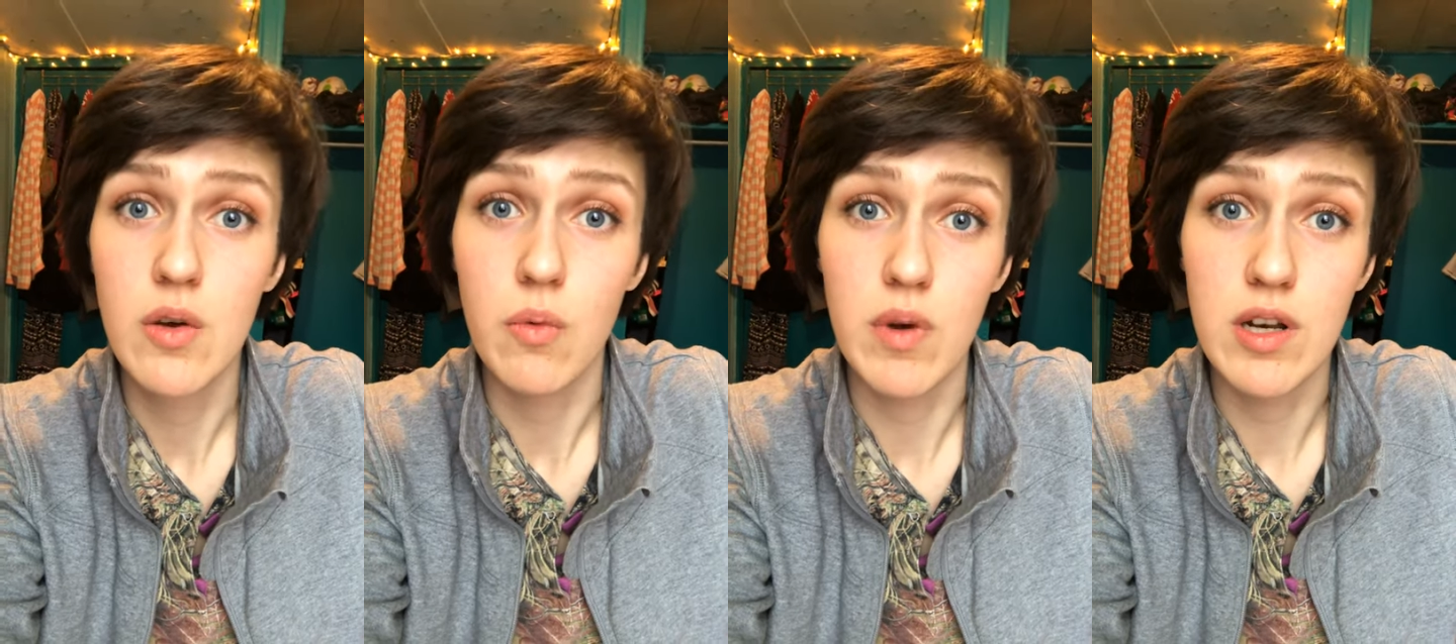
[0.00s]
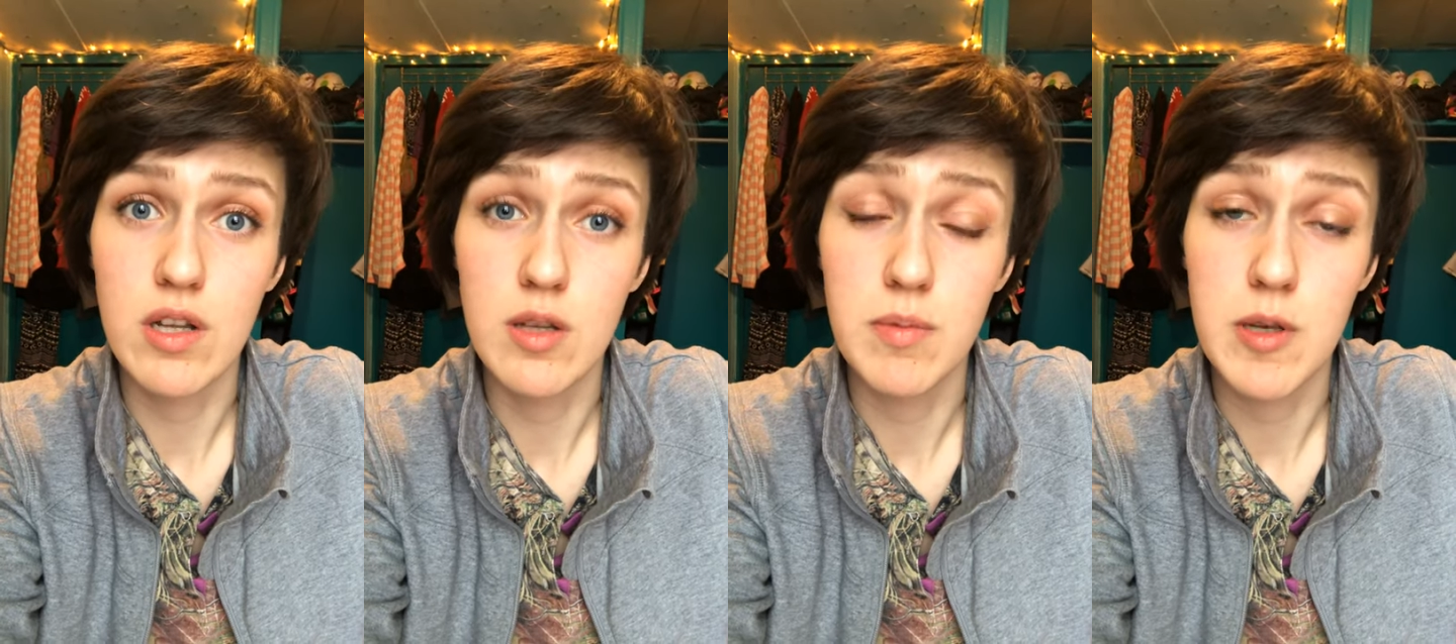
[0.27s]
Why
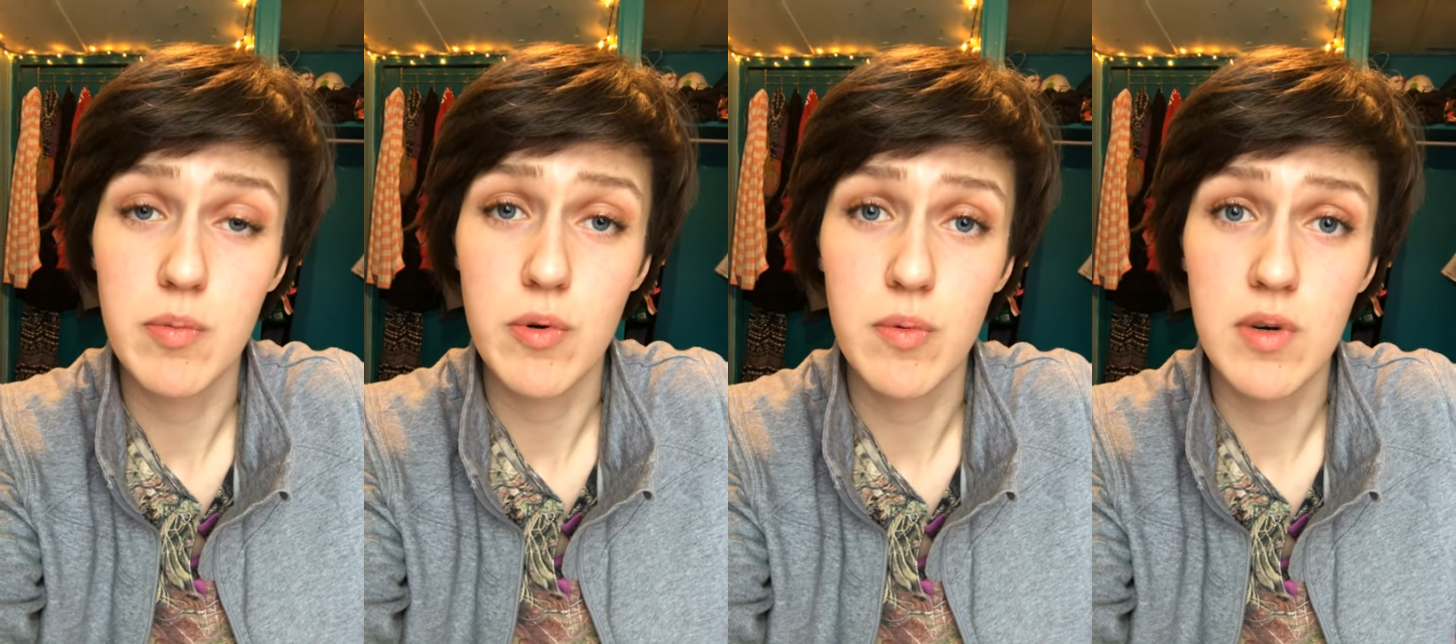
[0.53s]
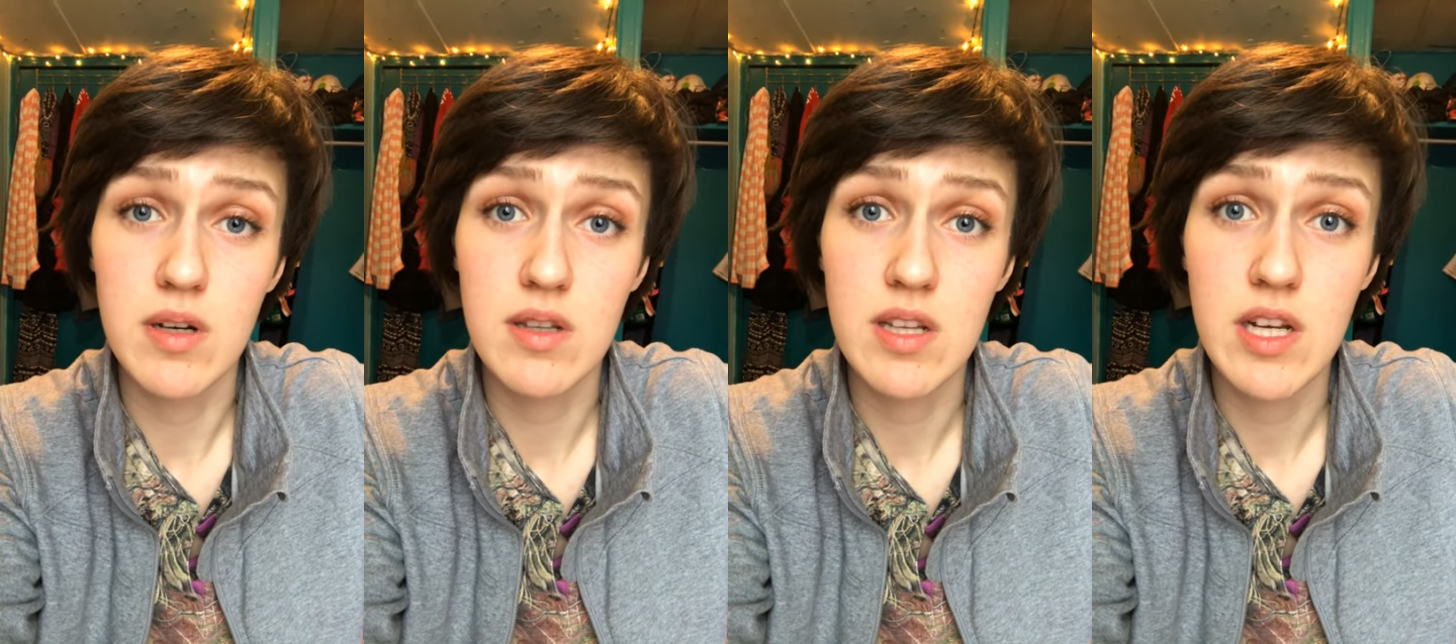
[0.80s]
do the people
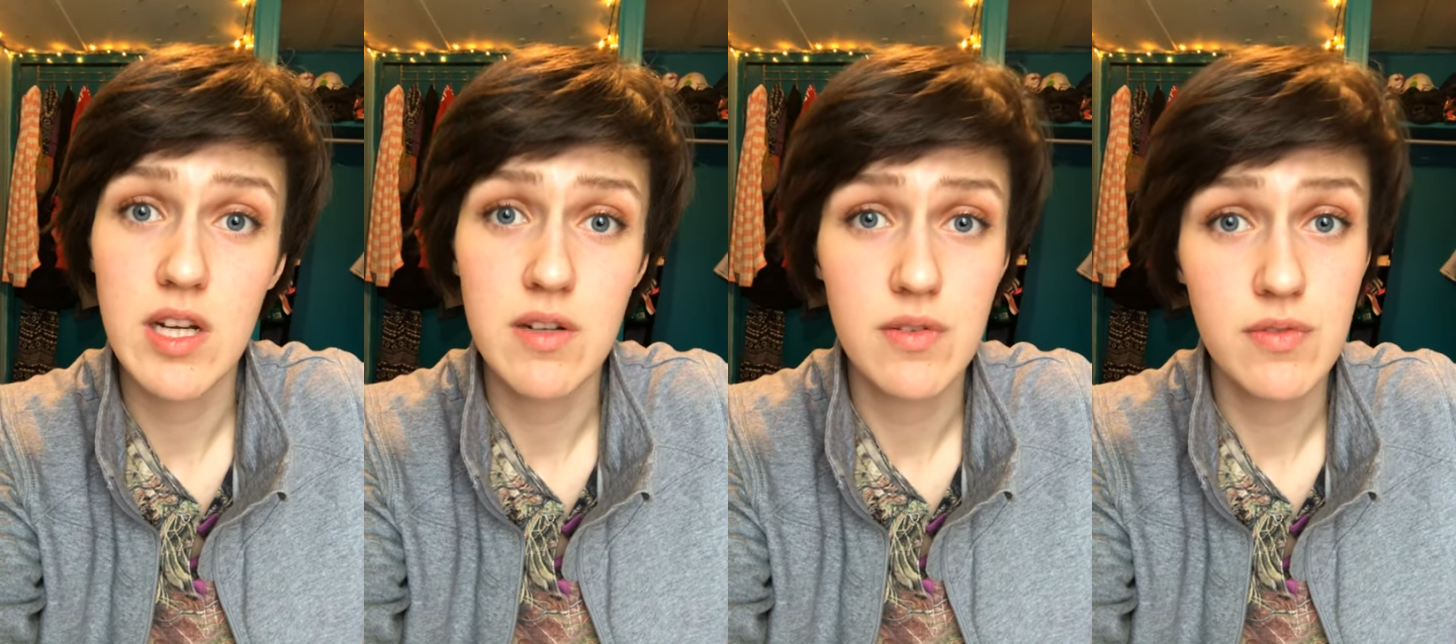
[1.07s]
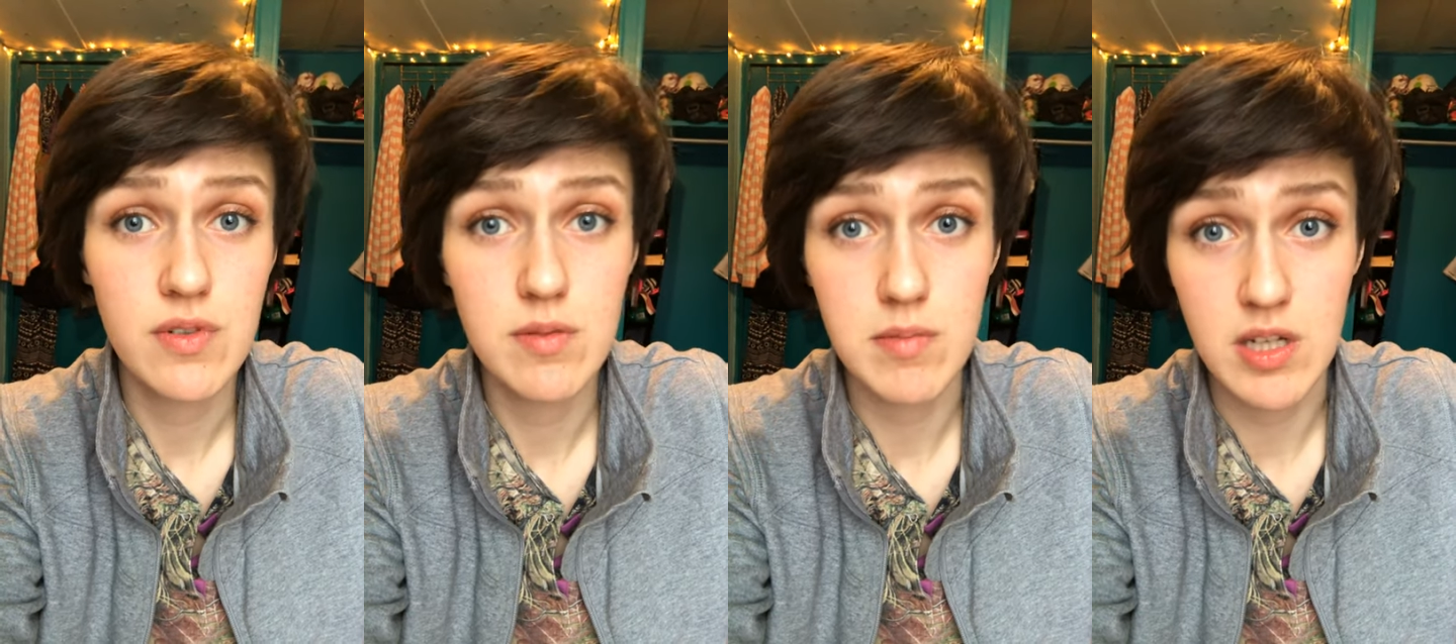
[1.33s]
work there?
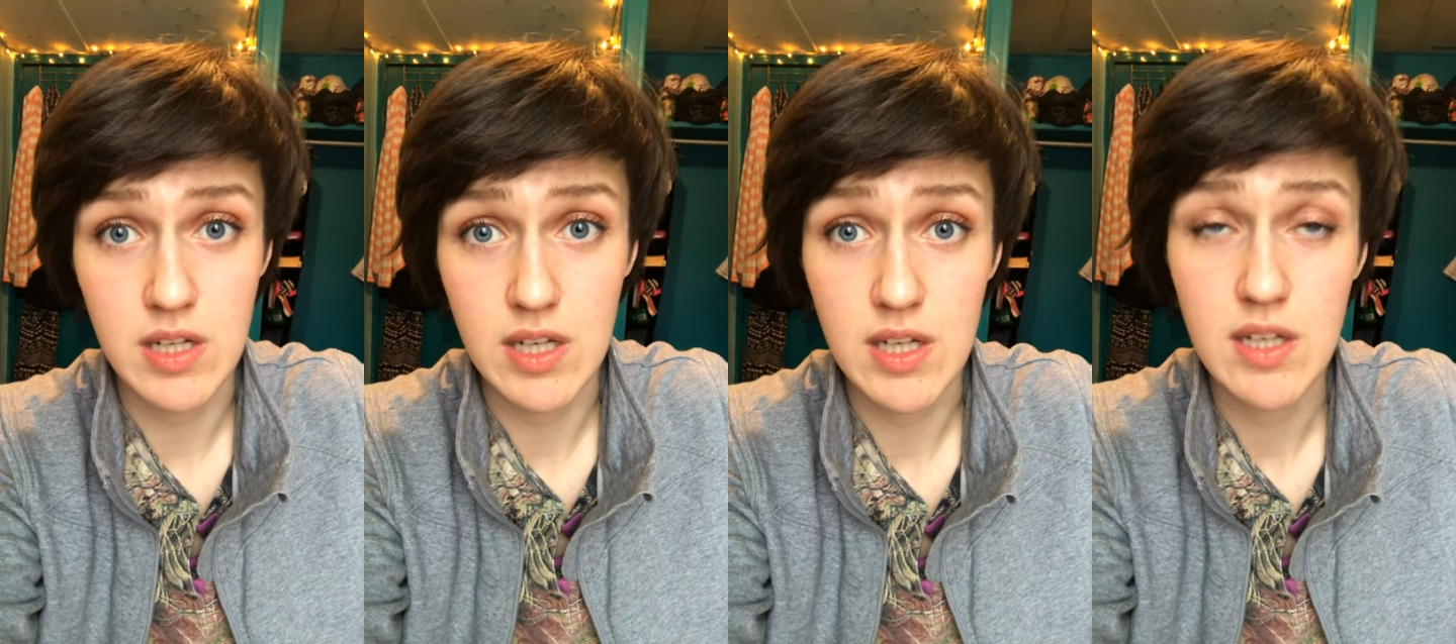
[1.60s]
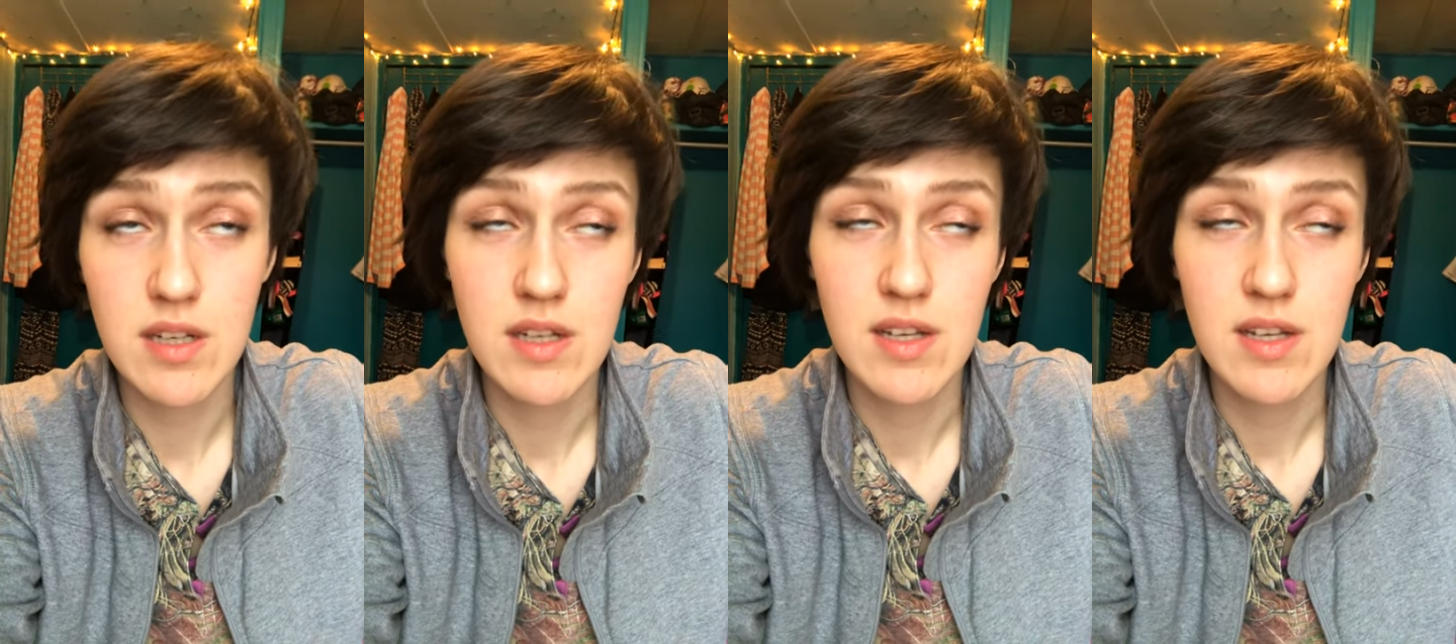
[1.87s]
For money.